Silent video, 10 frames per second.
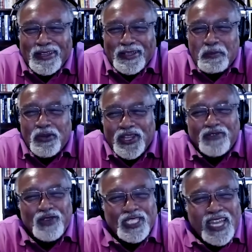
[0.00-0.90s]
a point of
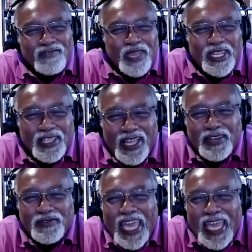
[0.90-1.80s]
which I've made a lot
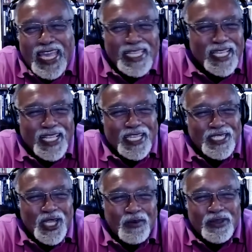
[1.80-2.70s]
of hay at the Glenn
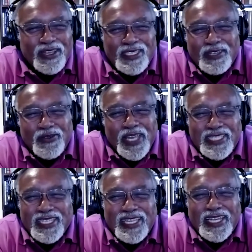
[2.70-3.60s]
Show because it creates
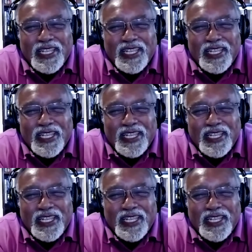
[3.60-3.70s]
a kind of